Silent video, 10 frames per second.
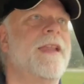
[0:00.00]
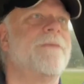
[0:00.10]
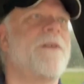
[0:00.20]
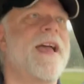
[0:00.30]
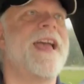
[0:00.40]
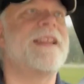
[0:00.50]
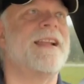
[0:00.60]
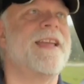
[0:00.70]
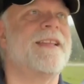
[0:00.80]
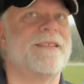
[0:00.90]
And if I had a
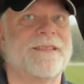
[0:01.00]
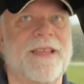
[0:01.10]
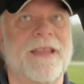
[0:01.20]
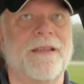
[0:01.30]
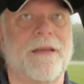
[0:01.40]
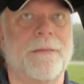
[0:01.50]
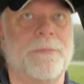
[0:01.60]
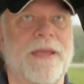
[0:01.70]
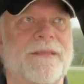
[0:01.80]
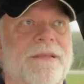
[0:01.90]
leg to stand on
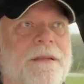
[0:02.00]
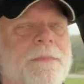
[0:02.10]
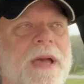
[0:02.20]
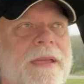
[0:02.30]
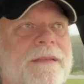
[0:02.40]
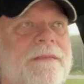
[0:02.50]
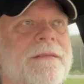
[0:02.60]
based on my,